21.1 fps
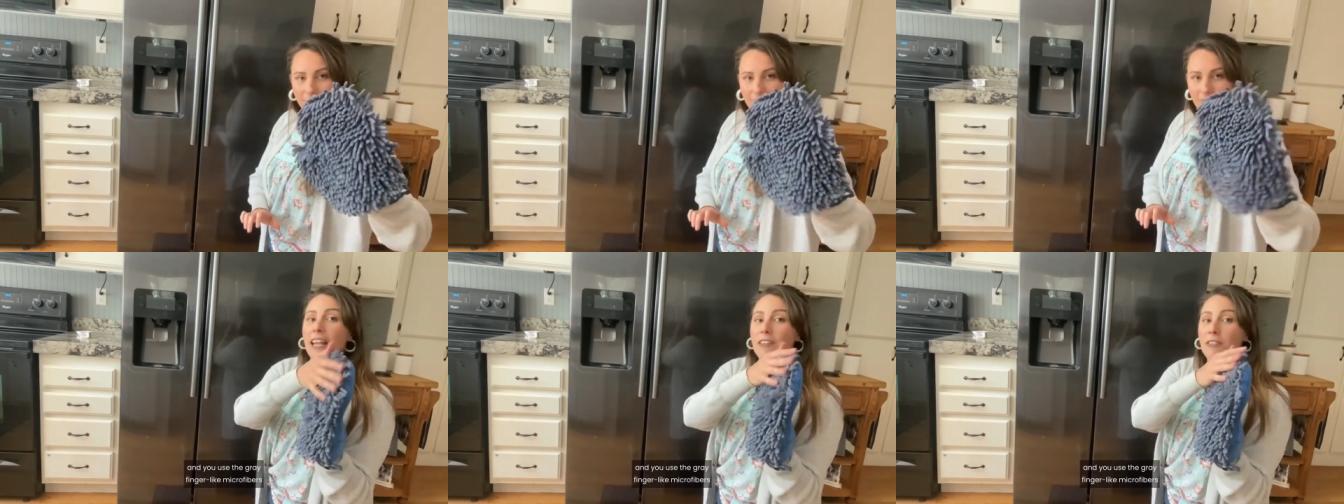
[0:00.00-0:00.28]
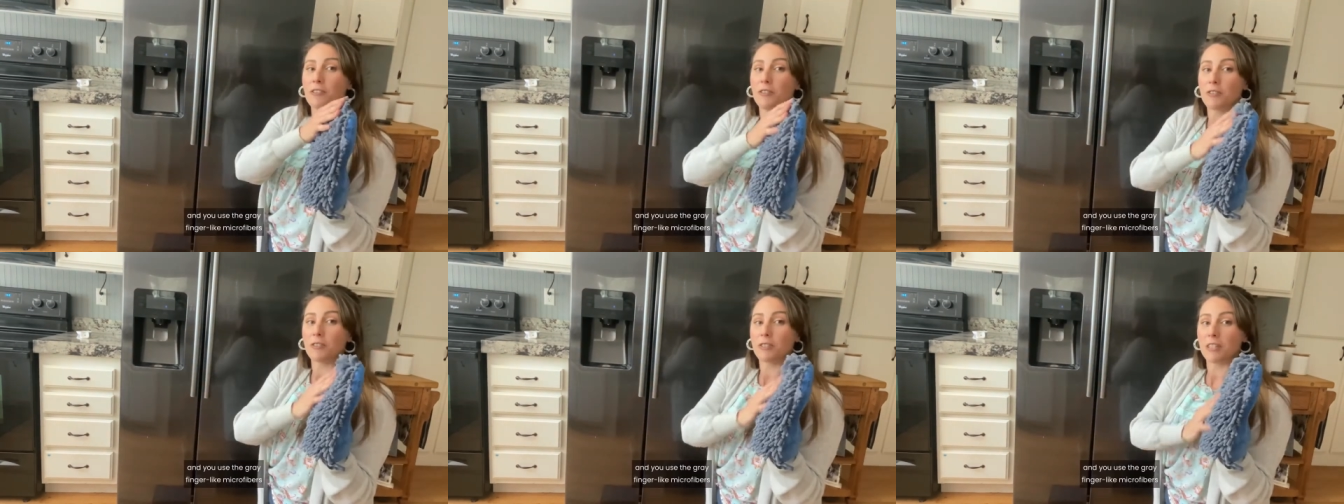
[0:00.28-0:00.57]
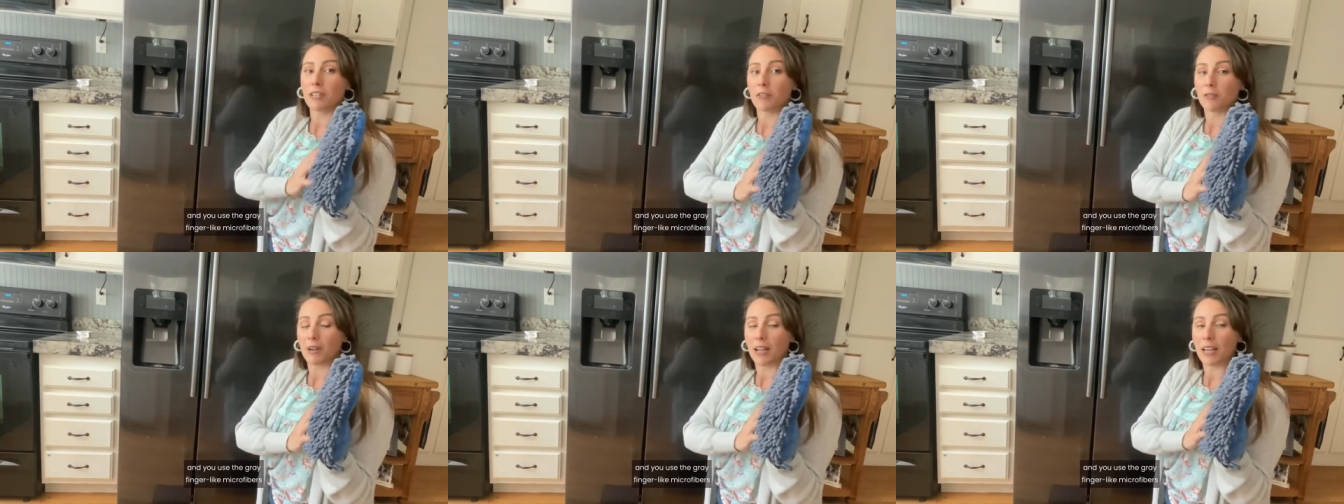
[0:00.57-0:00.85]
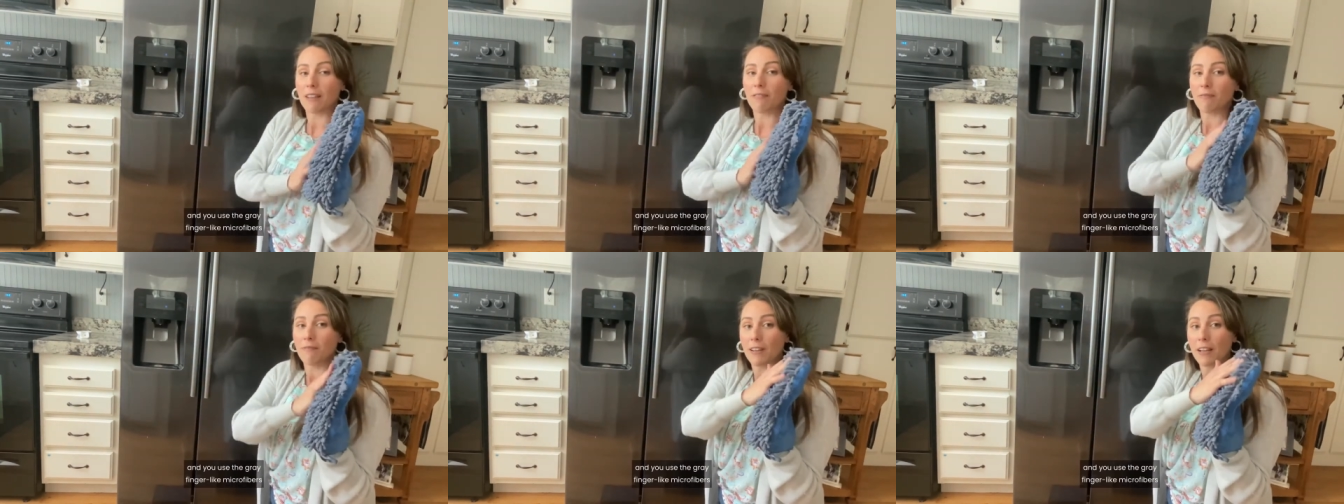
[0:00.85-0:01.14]
and use the
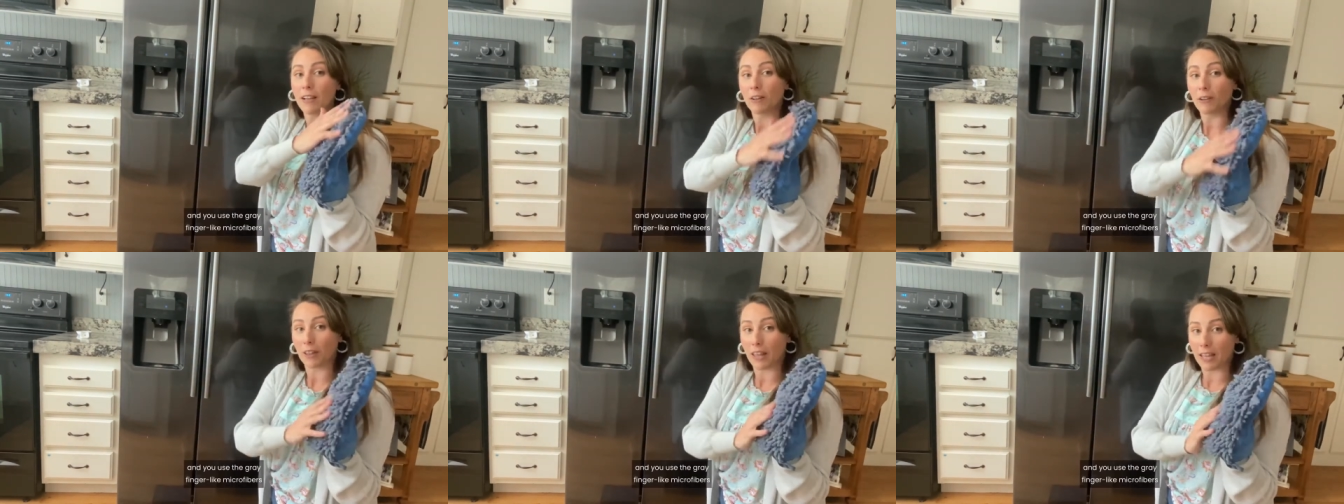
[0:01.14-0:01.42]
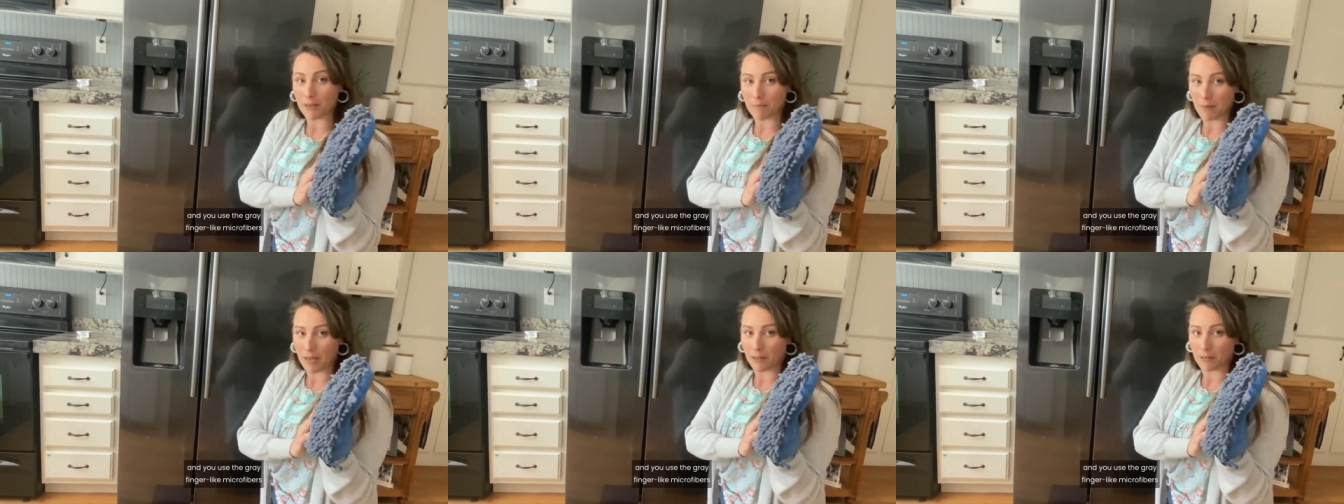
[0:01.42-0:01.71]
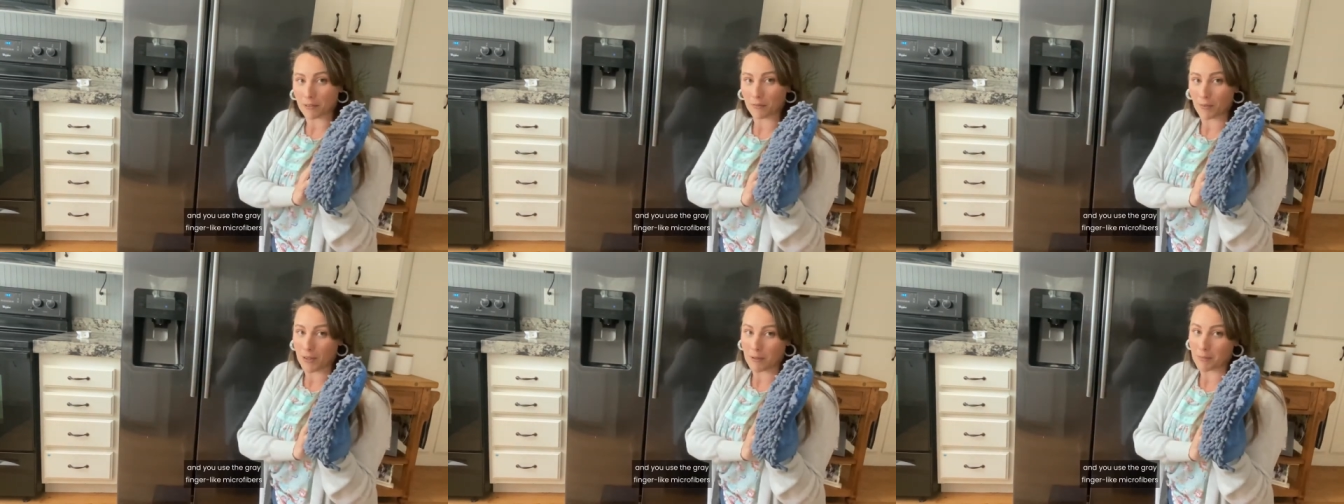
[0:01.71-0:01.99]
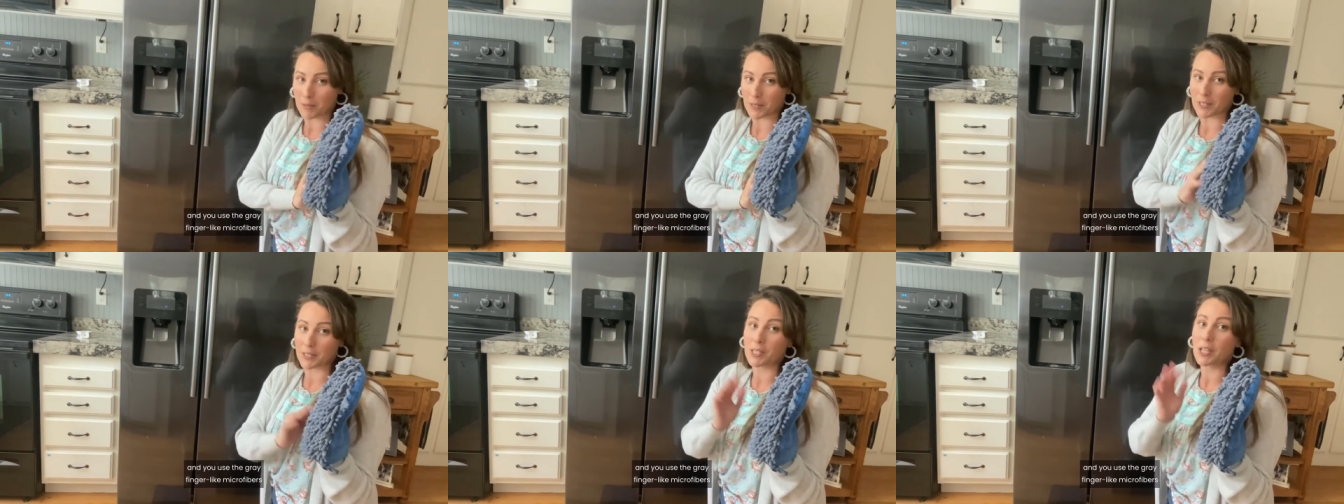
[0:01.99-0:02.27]
gray finger-like
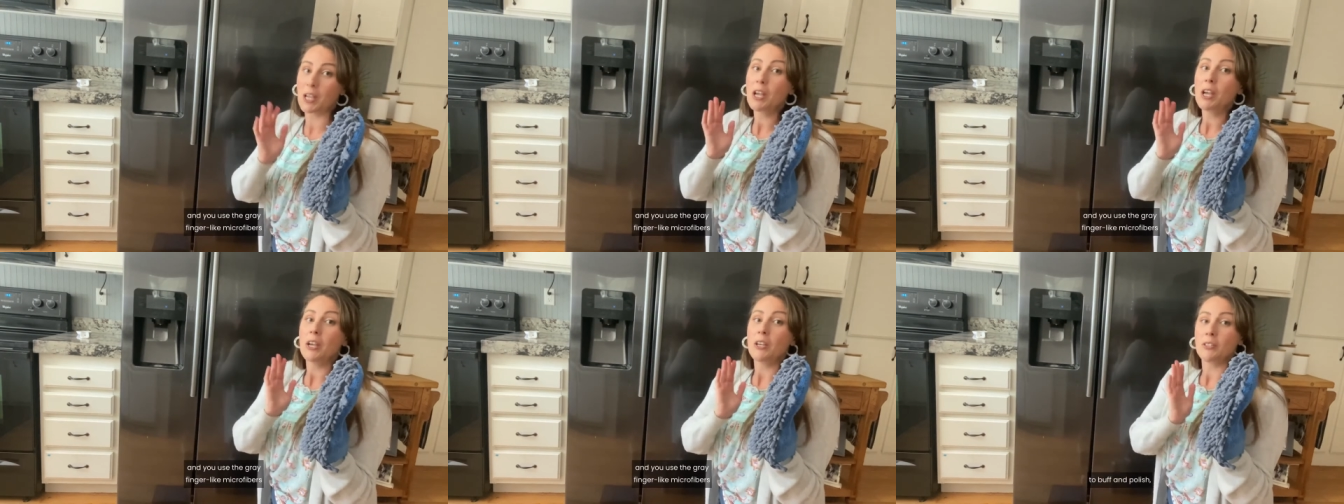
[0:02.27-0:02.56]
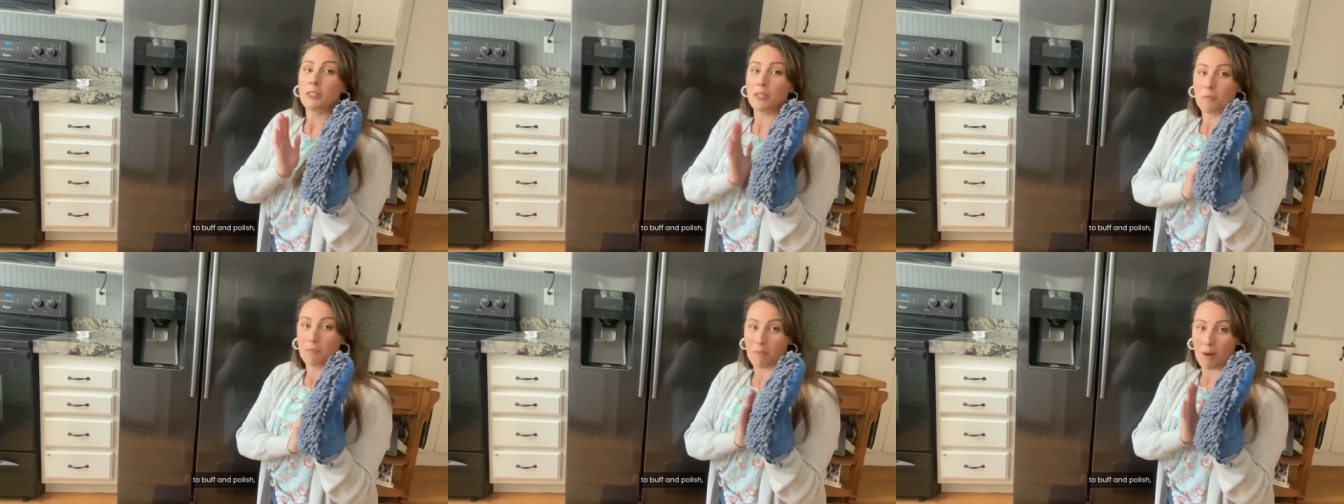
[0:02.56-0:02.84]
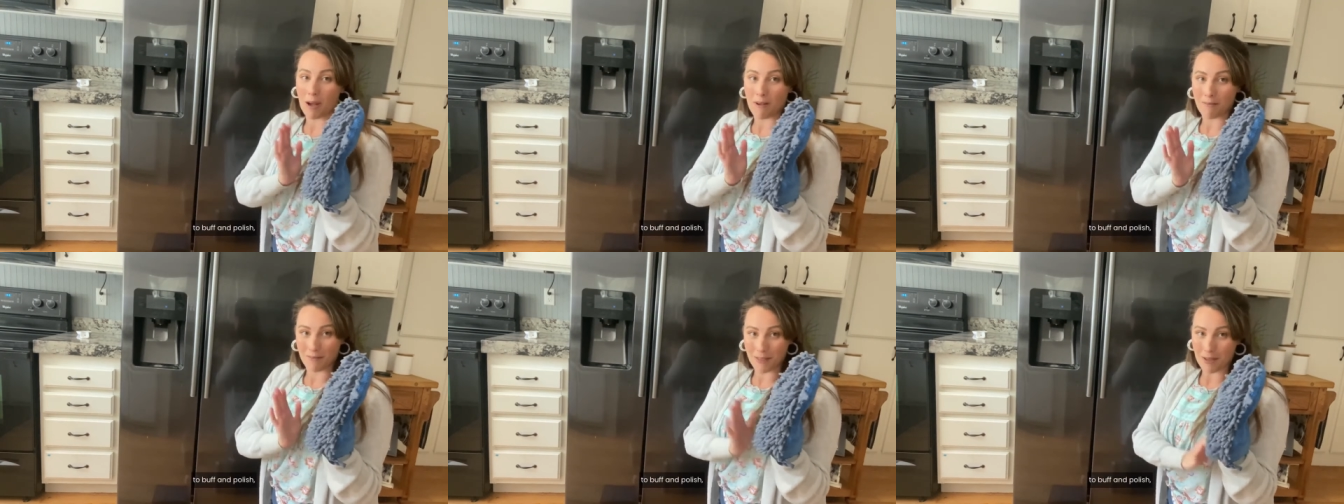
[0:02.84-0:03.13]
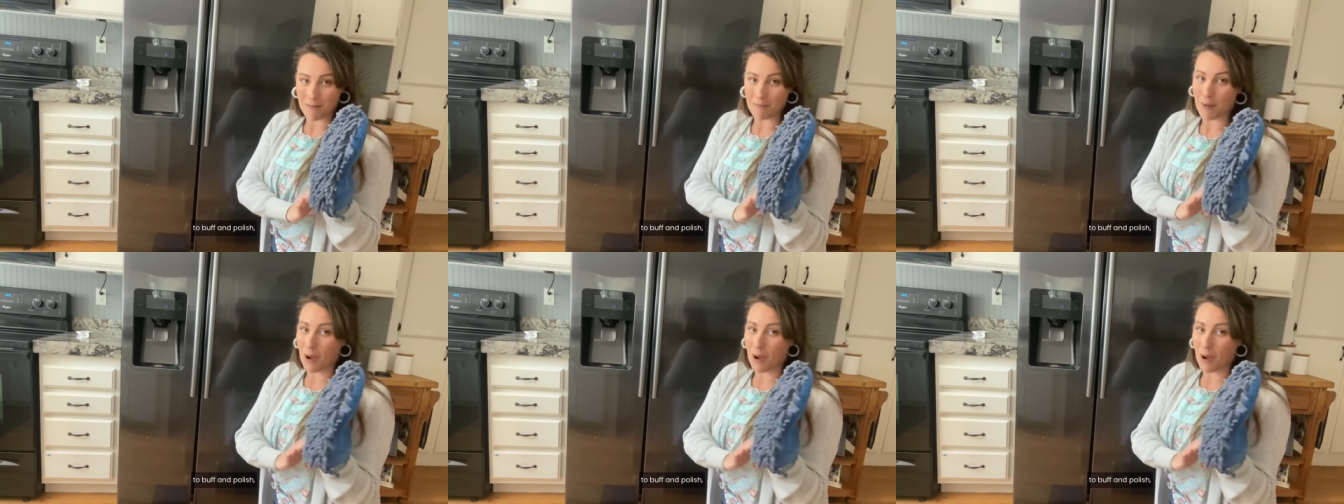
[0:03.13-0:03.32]
microfibers to buff and